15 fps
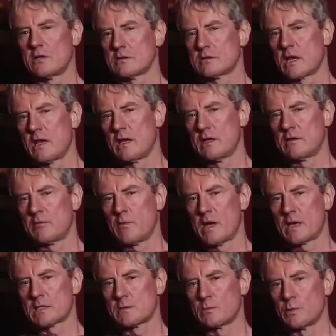called Kent
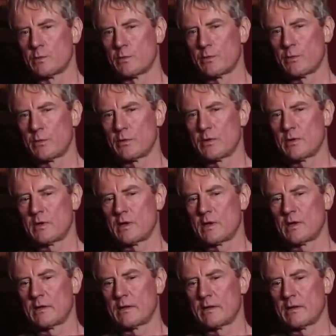Maximum,
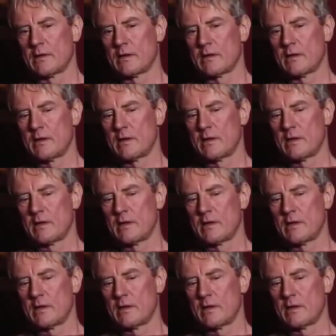and